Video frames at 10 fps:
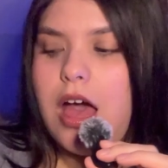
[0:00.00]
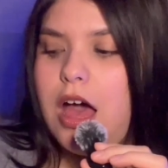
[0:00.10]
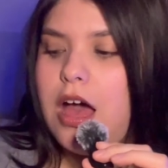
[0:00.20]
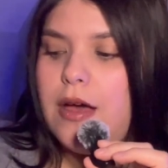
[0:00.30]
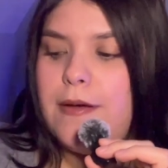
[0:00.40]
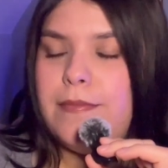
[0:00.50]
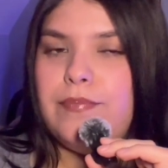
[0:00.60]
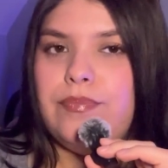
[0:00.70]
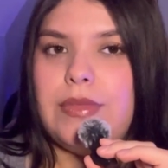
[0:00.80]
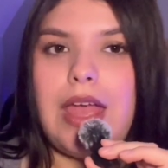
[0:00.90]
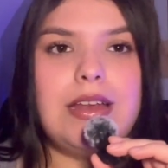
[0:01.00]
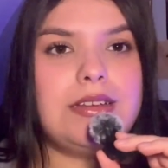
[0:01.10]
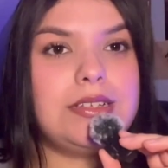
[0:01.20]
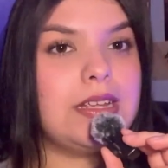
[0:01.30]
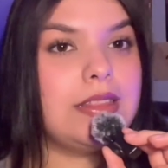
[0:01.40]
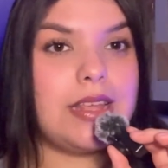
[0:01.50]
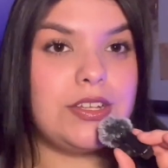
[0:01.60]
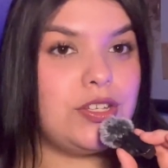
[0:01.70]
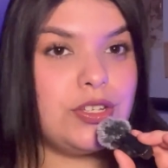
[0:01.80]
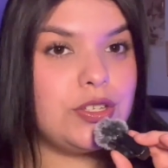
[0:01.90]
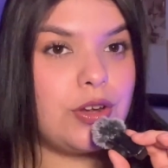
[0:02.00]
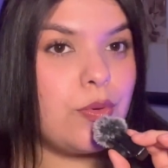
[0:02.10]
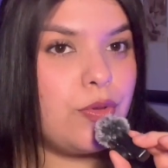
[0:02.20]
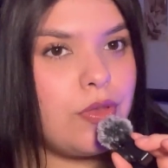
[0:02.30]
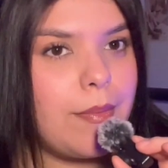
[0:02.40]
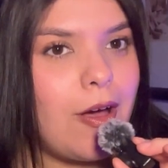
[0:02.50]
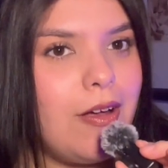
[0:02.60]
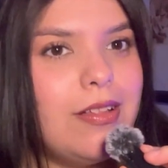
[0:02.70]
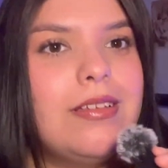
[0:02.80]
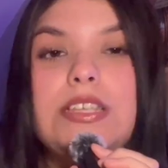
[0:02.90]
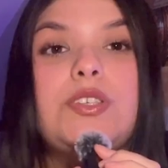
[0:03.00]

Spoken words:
And let's just go through them all.